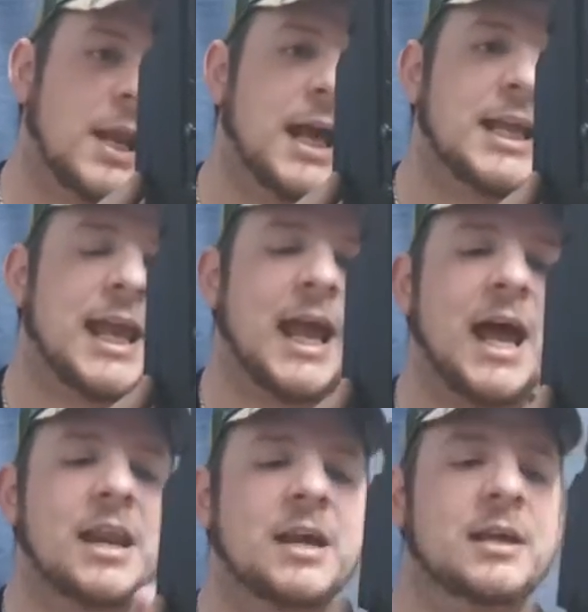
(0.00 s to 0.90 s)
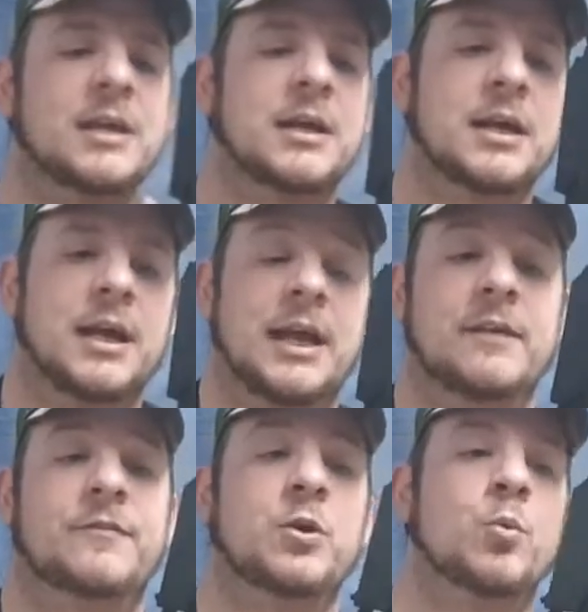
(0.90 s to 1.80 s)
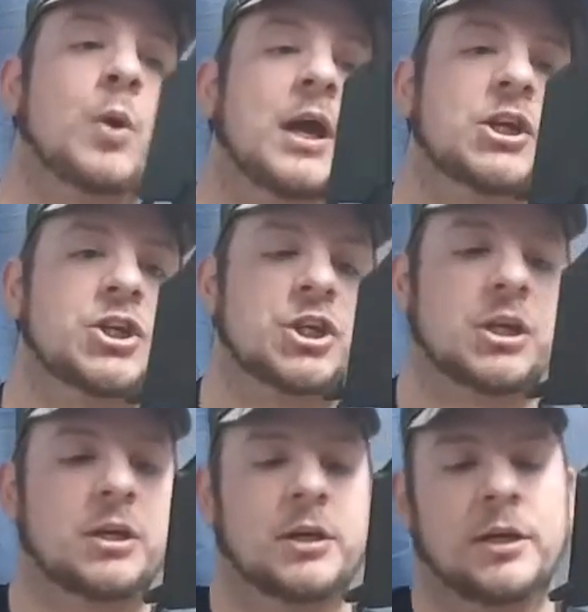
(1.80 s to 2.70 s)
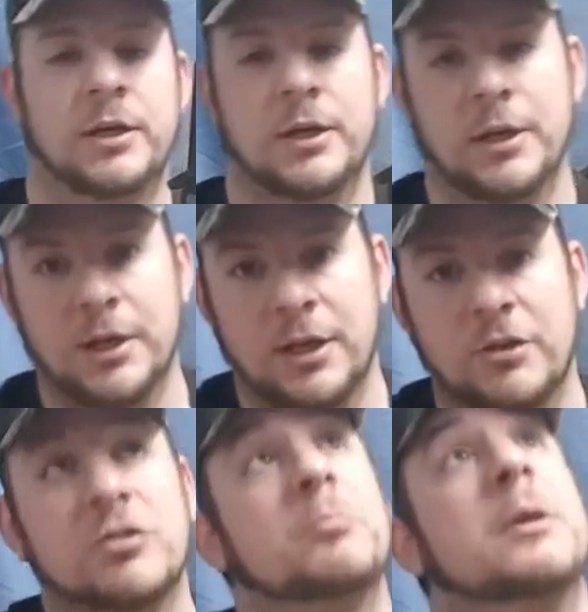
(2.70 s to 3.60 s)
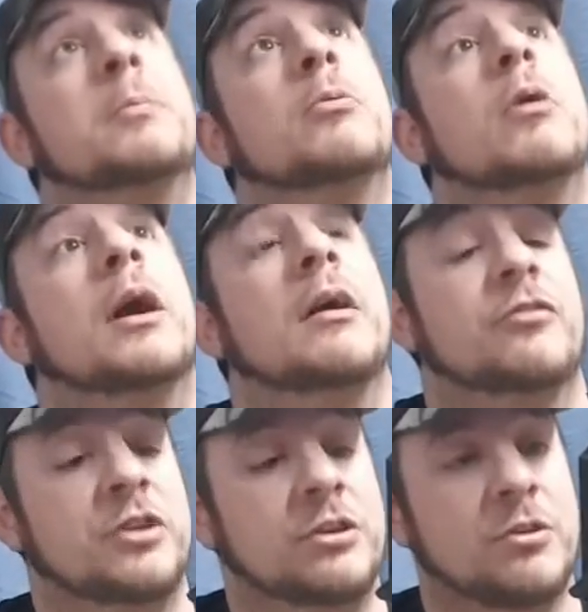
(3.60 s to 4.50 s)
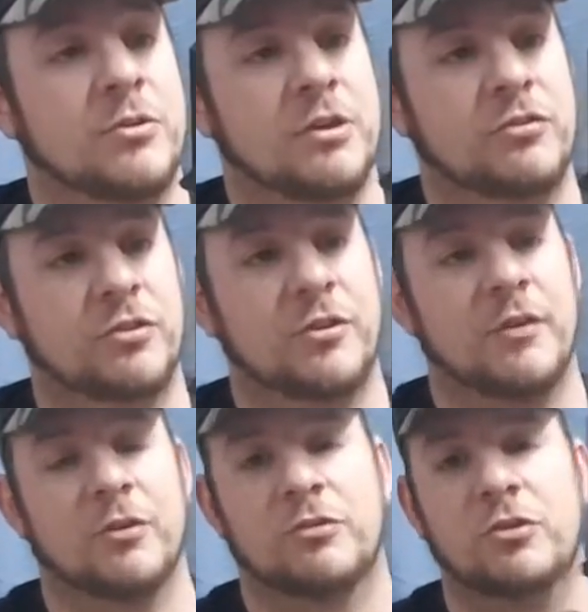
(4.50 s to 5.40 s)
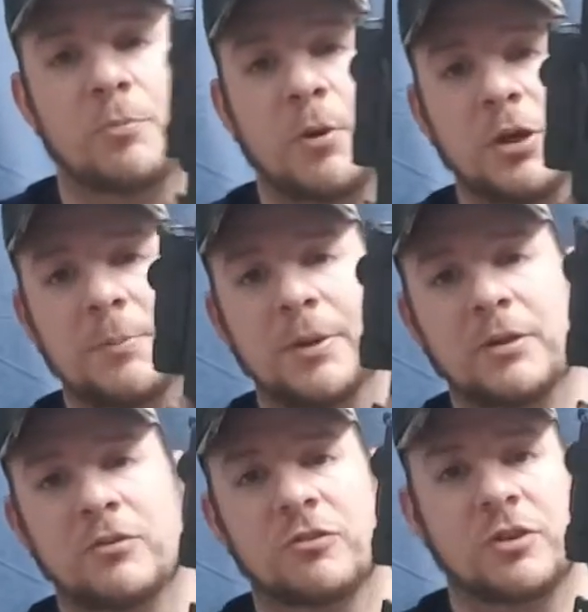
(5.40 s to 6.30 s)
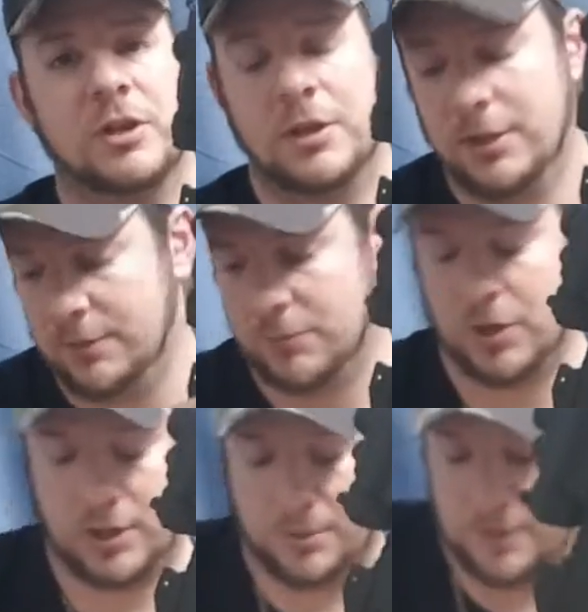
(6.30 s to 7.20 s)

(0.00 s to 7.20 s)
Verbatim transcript: now you can, if you wish, some people I have seen do this. There are two body pins. I'm going to come